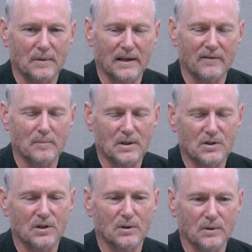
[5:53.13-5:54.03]
They have a big
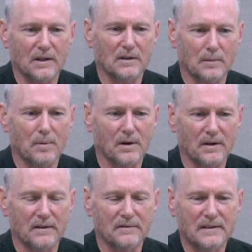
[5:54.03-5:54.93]
show that they're part
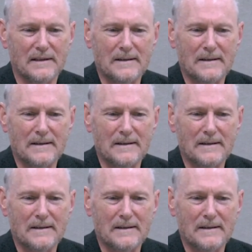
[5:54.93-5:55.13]
of.